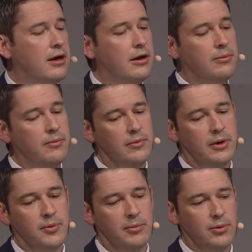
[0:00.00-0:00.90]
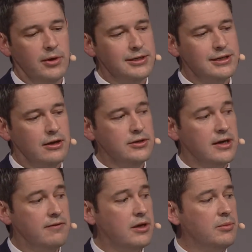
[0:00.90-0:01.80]
I probably won't disclose
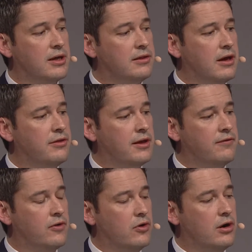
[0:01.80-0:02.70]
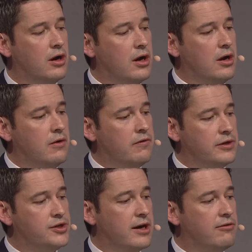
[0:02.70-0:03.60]
everything, but I think for
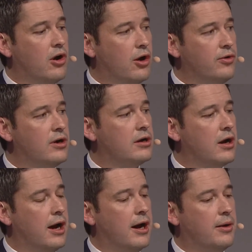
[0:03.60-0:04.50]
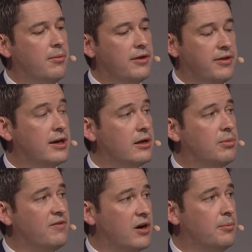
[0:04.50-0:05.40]
the general owner, I think it'll
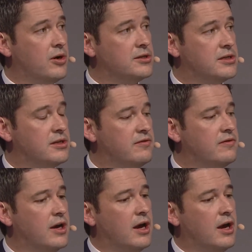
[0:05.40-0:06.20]
be very positive.